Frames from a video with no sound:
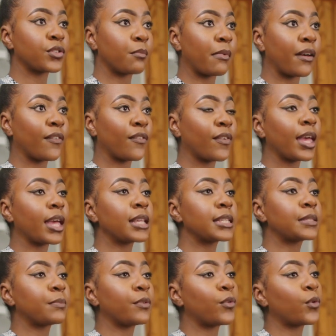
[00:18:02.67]
of my
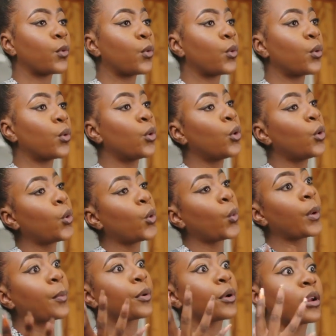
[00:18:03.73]
face before
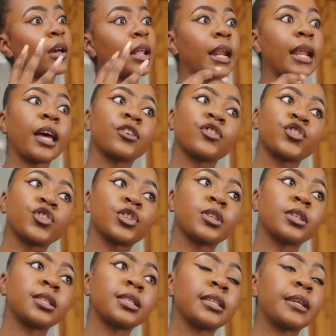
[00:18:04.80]
we put on our lashes